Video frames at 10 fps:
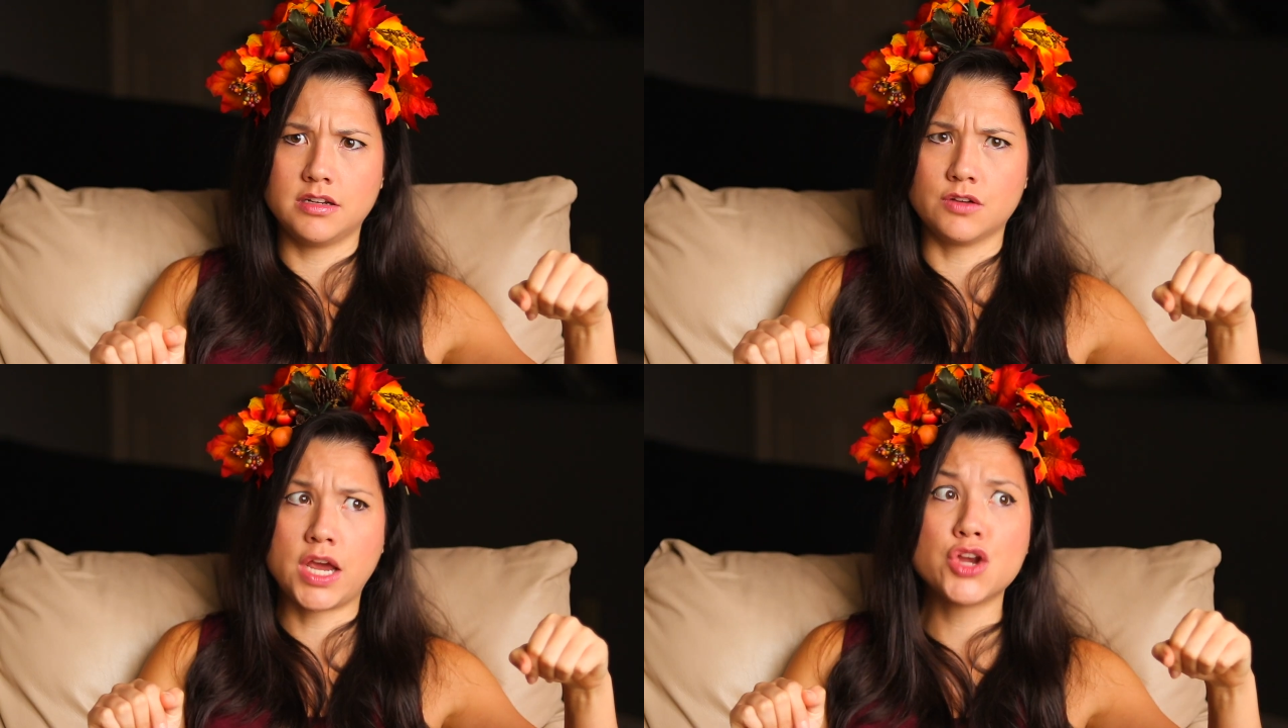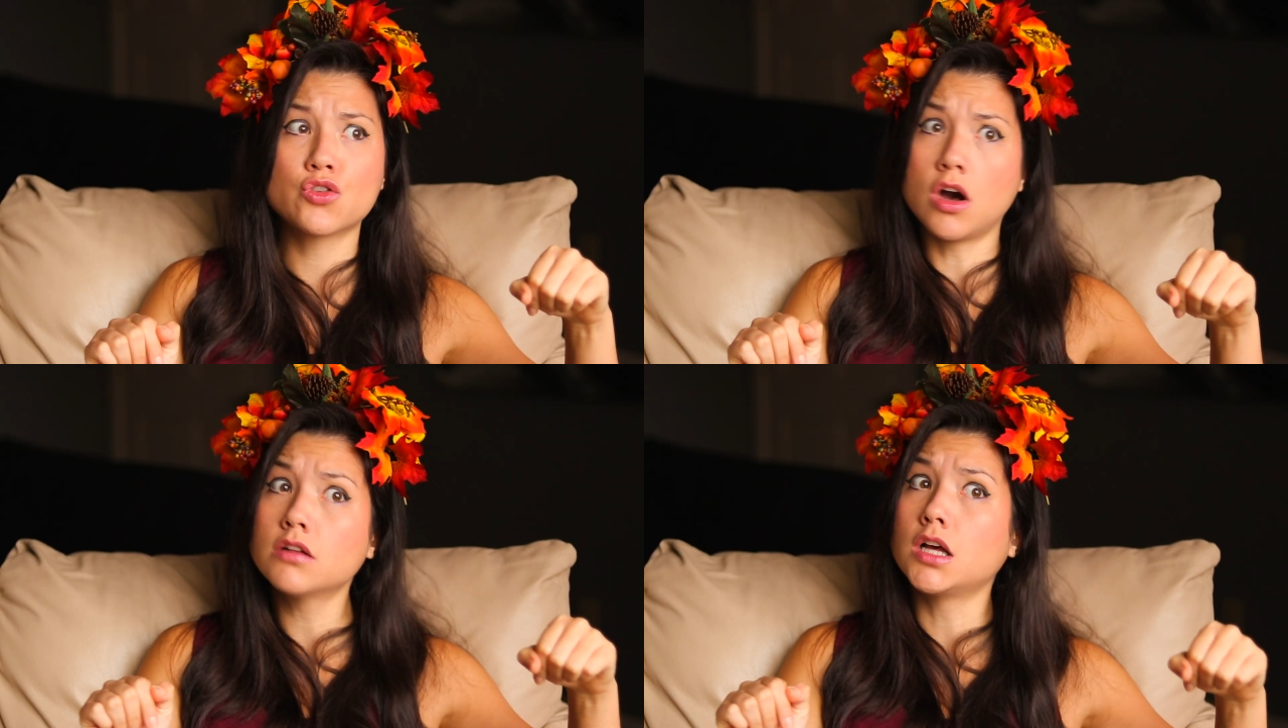Okay, you're
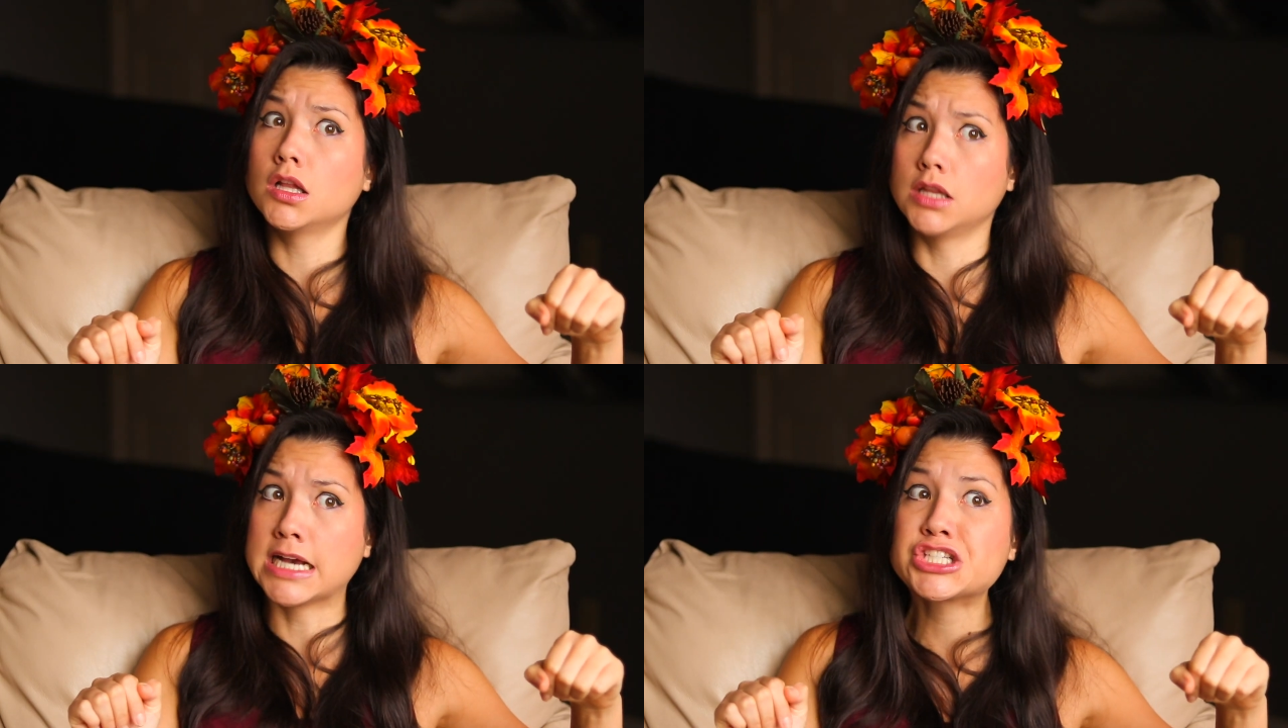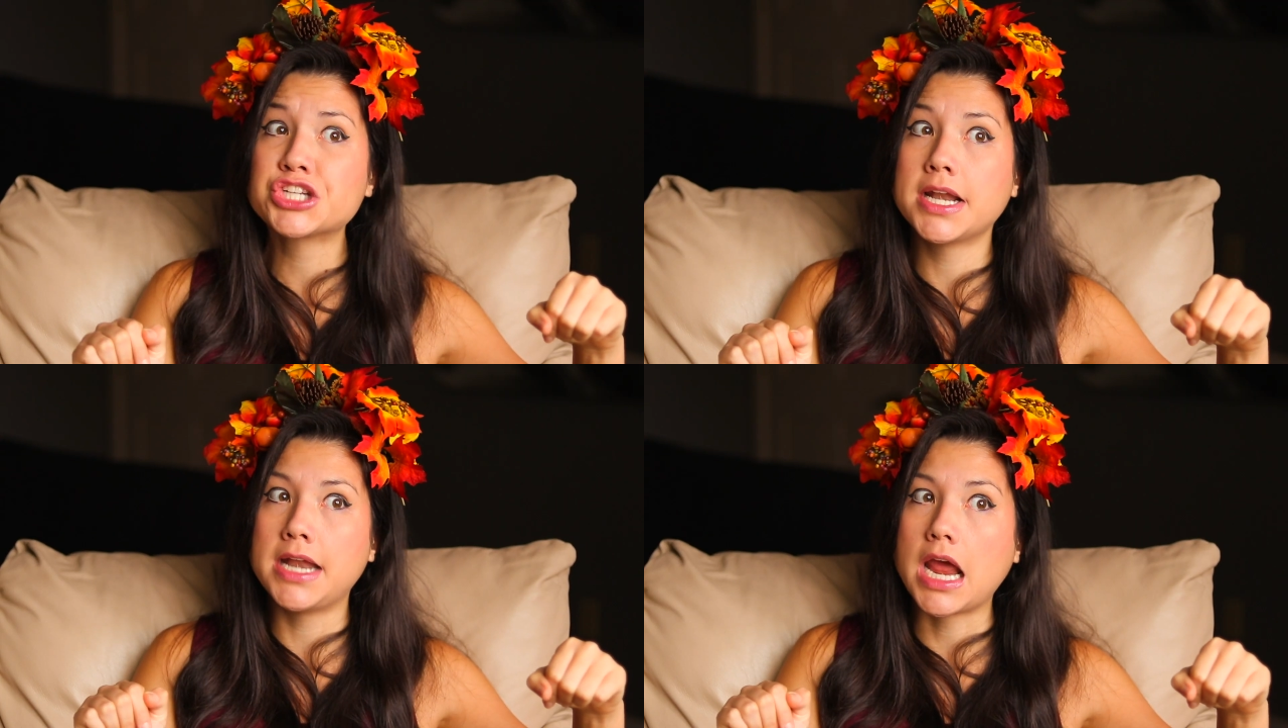called
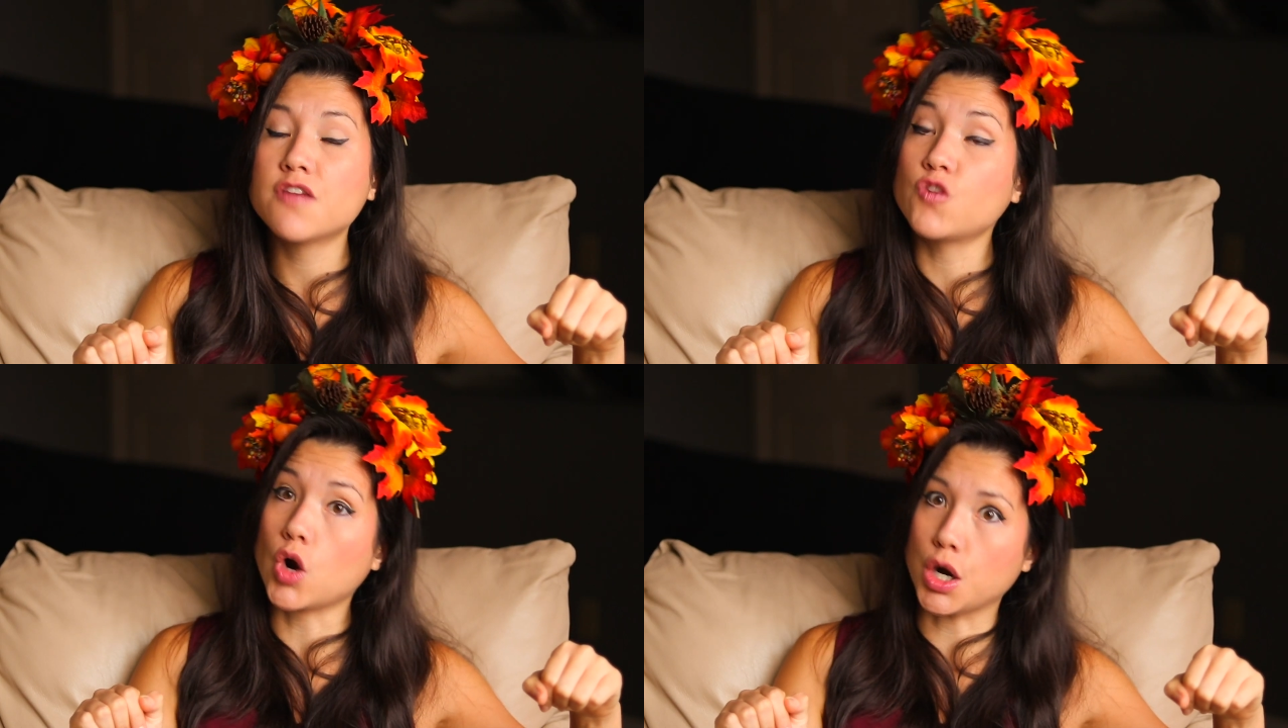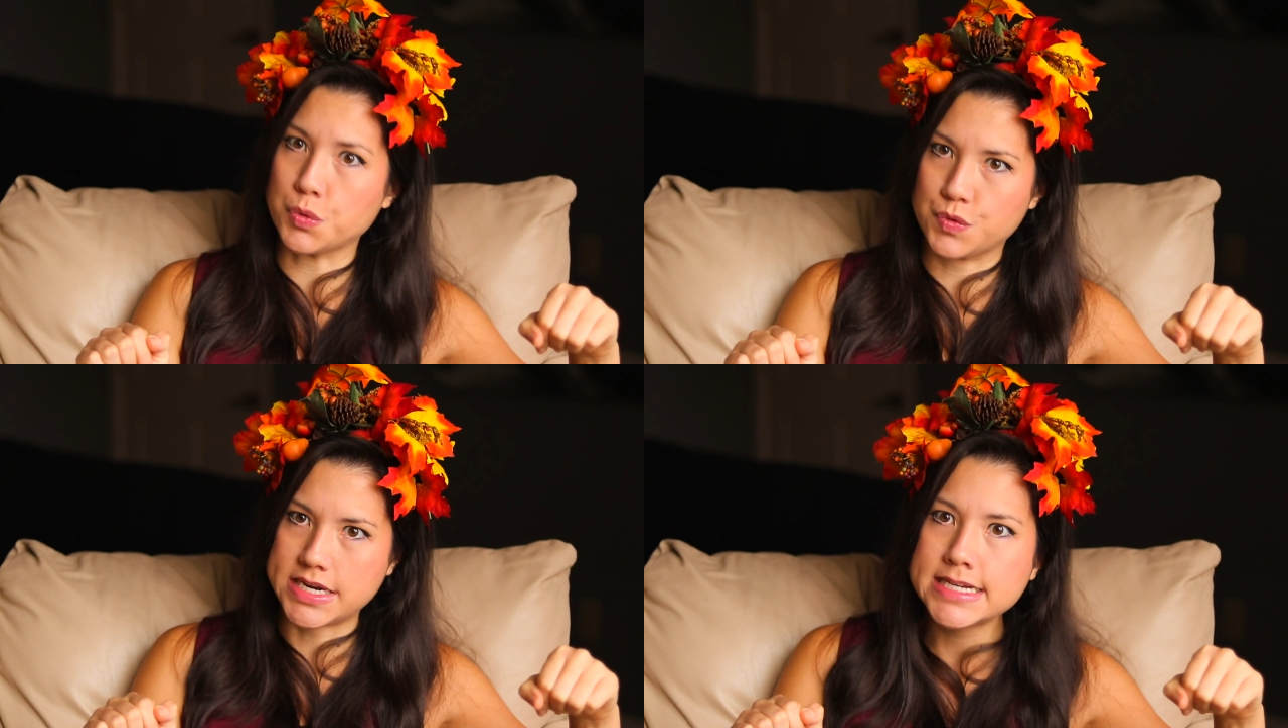Election Day for
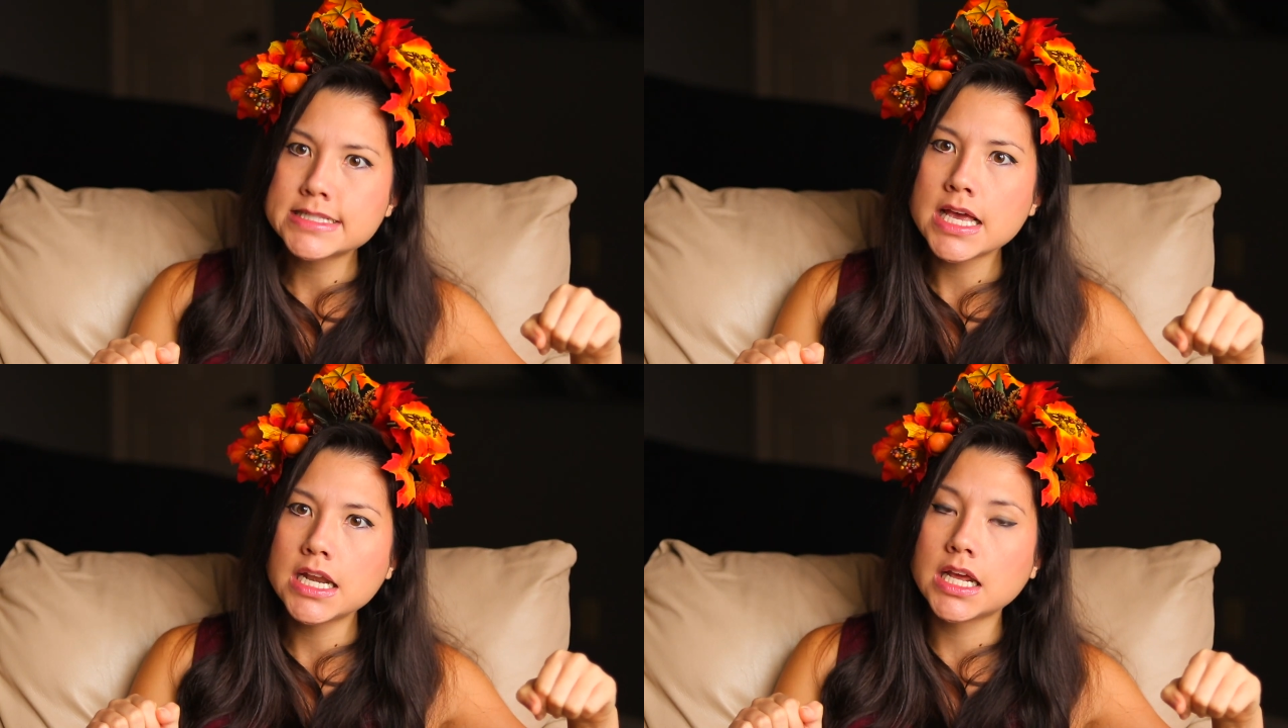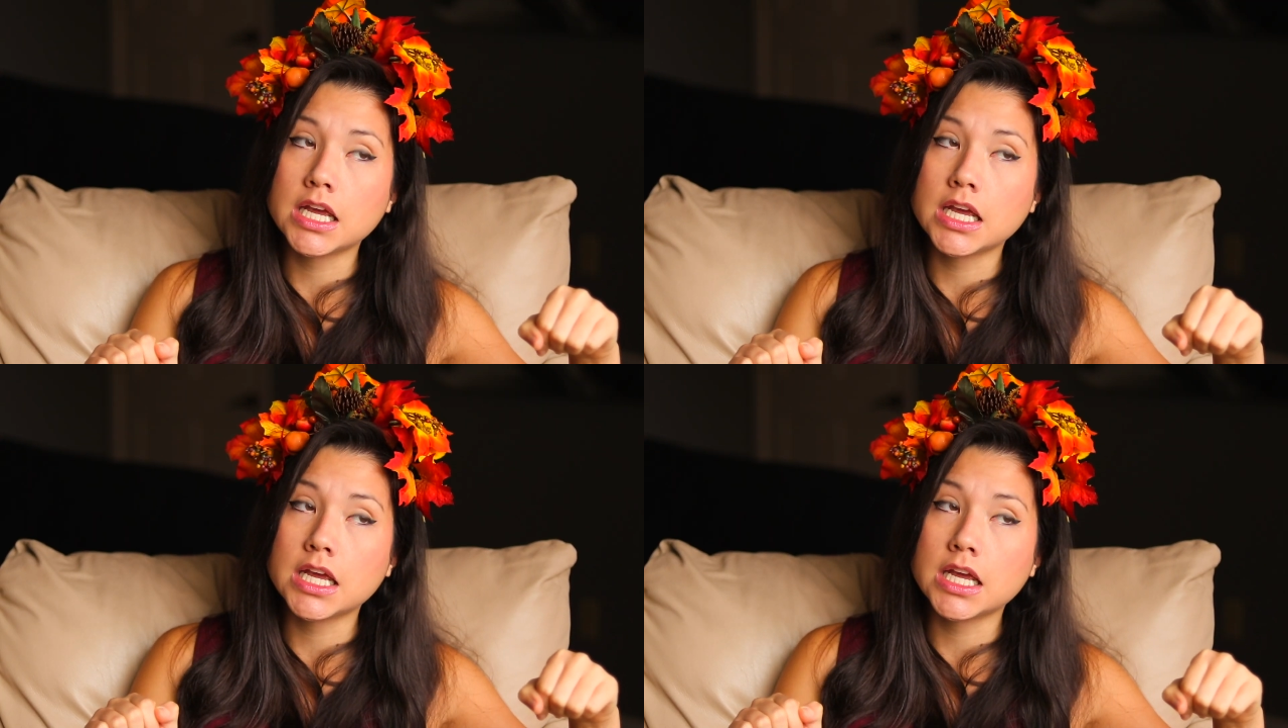a reason.